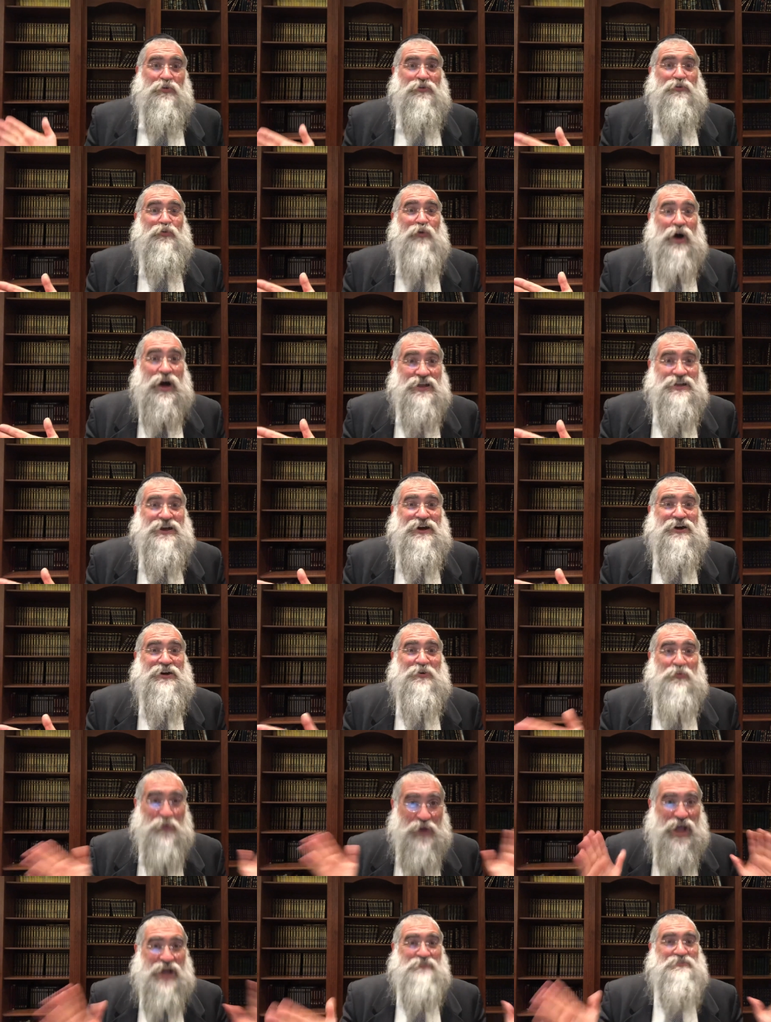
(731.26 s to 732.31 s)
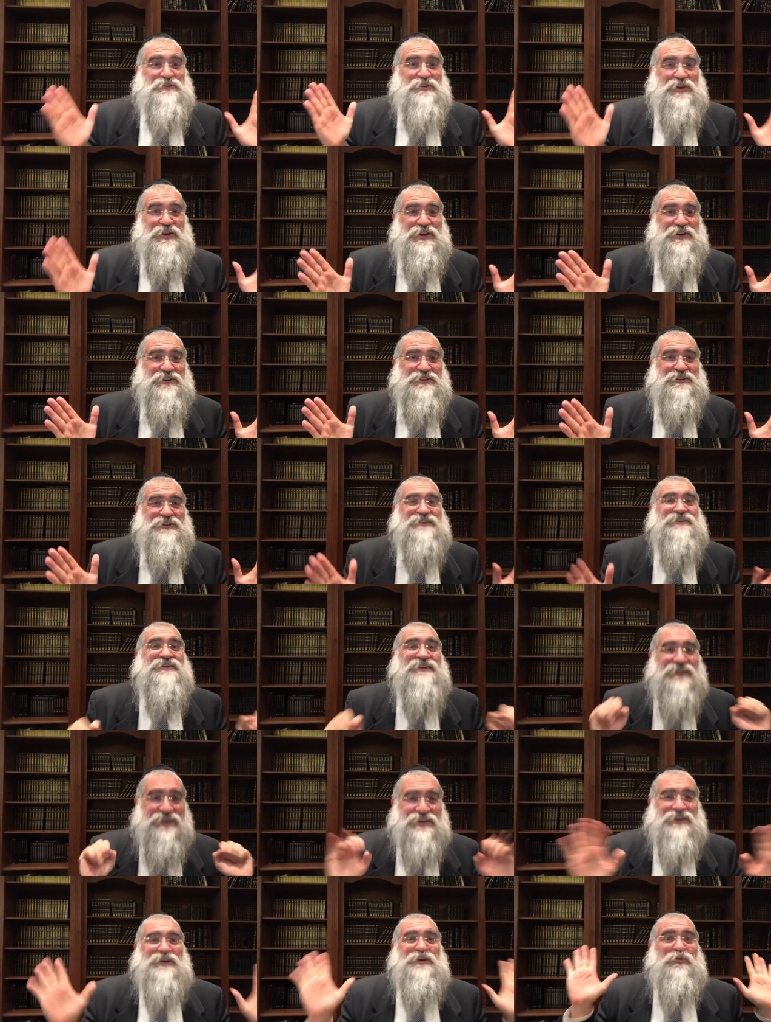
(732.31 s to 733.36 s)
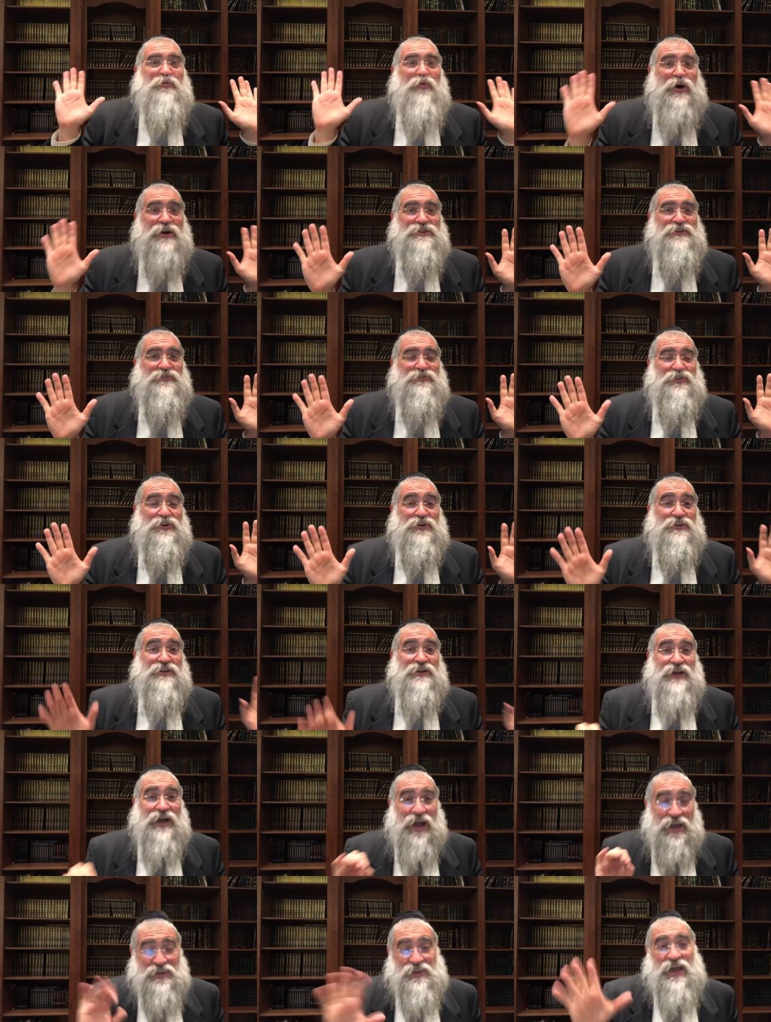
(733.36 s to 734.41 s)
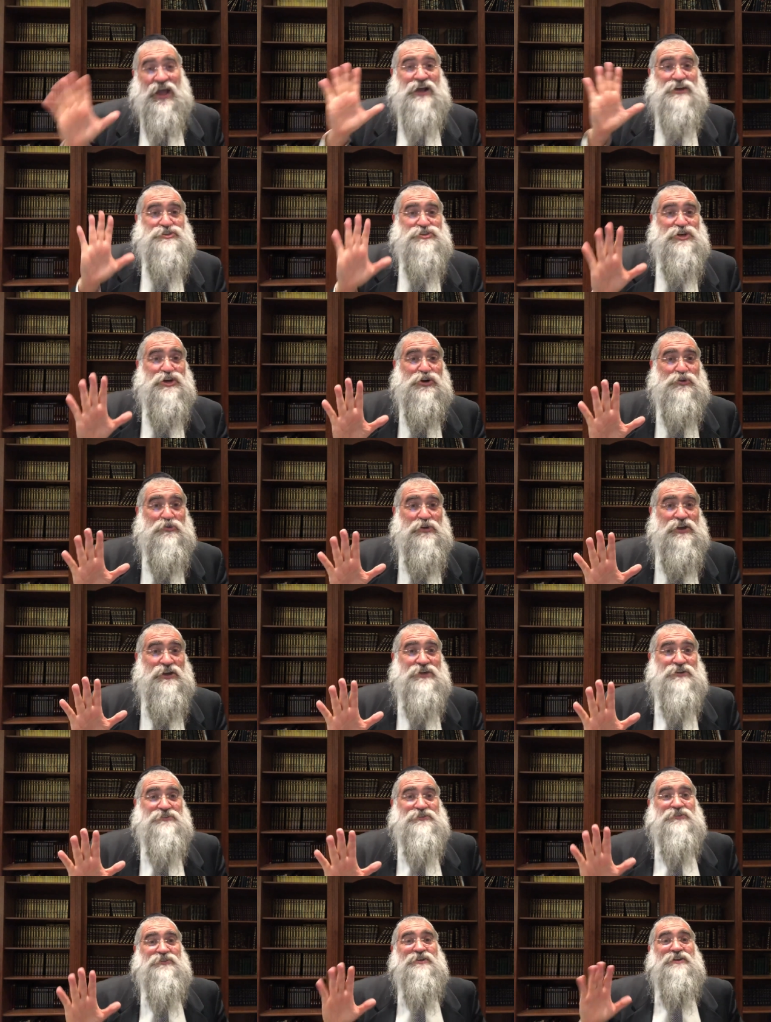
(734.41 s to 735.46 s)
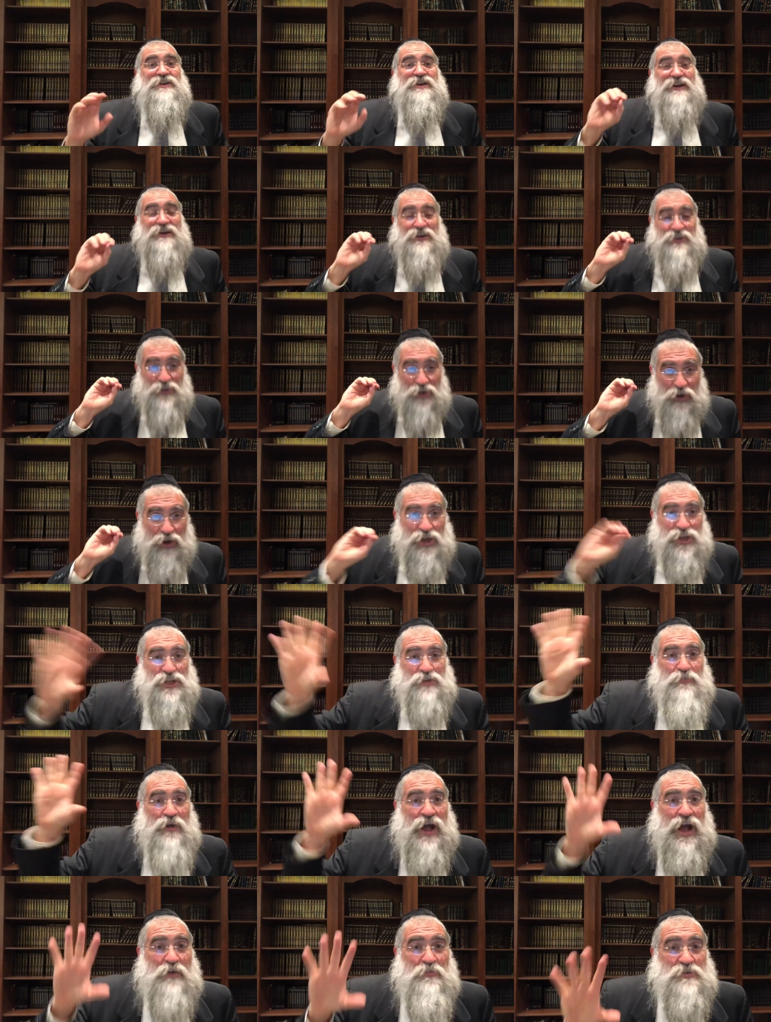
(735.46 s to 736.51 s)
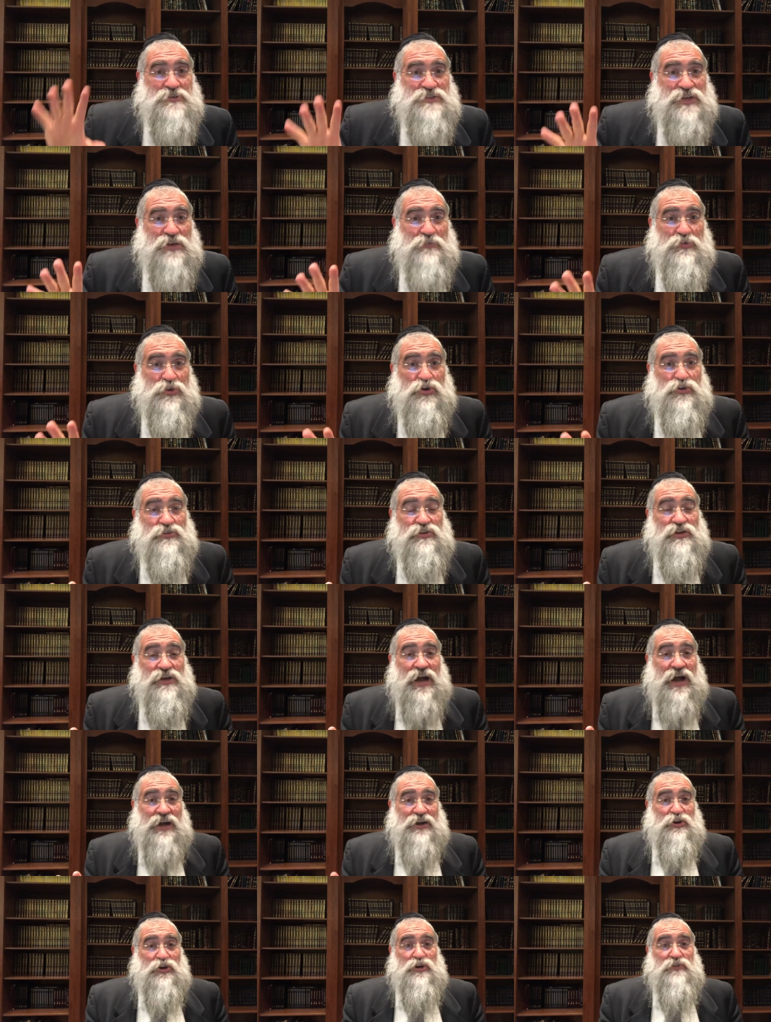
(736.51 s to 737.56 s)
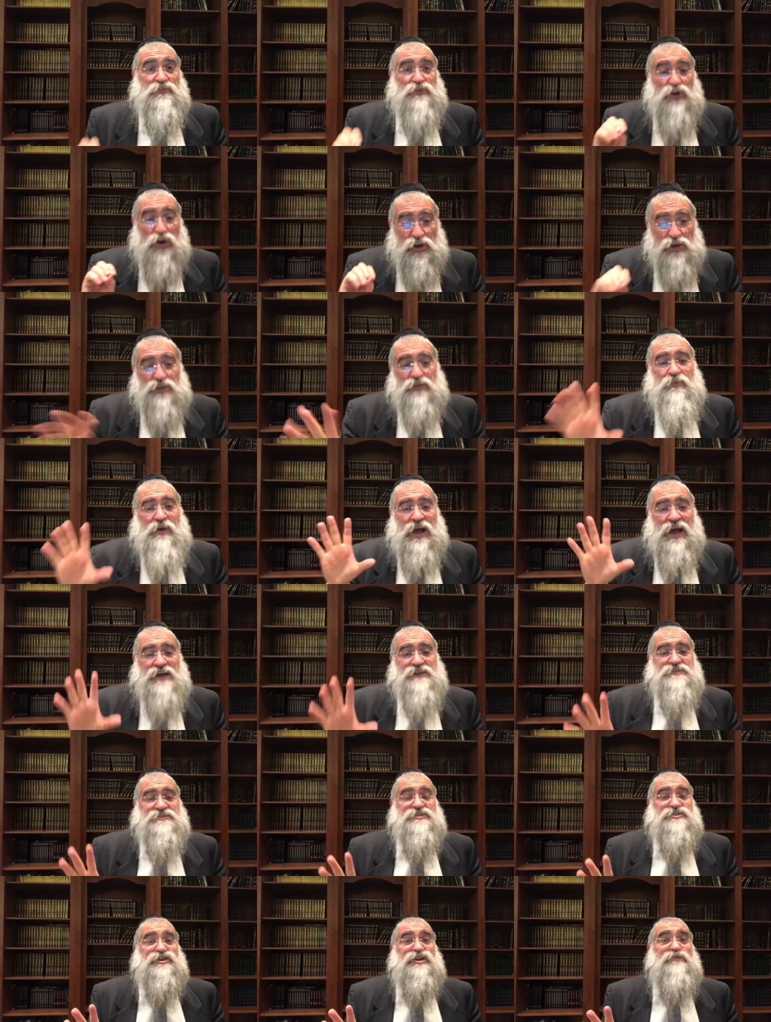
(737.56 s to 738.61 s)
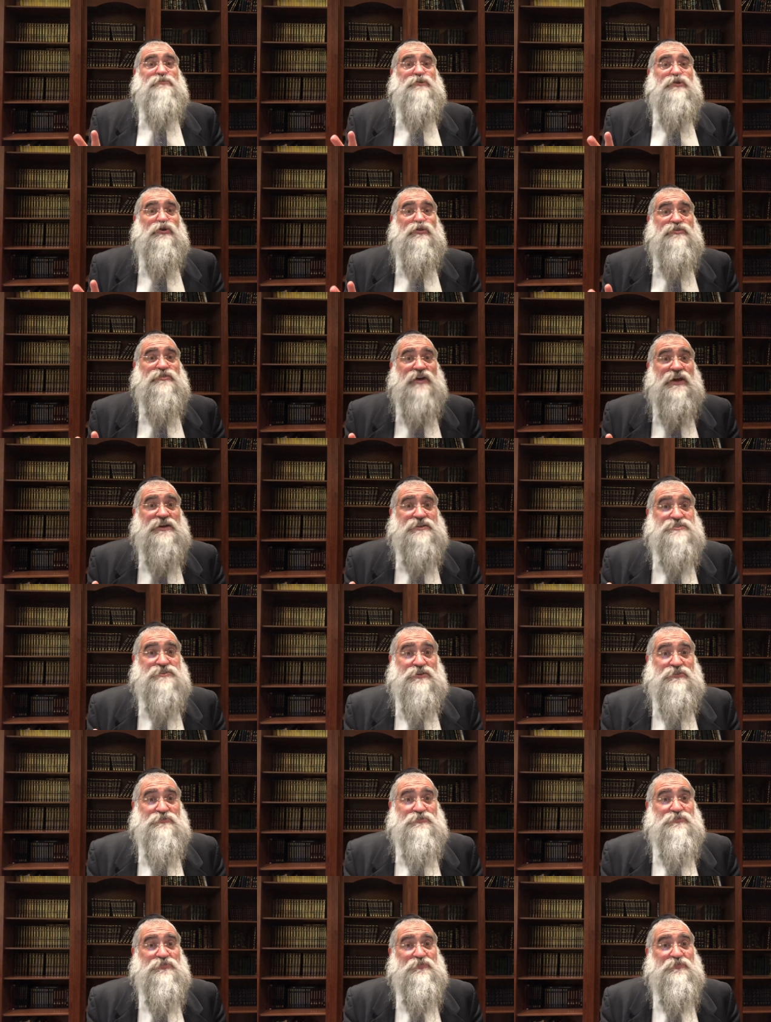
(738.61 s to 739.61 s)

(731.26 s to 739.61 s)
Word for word: Voila, we have a deal. Wonderful. And they actually agreed. Olam Haba is going to belong to Yaakov, and Olam Haza is going to belong to Esav.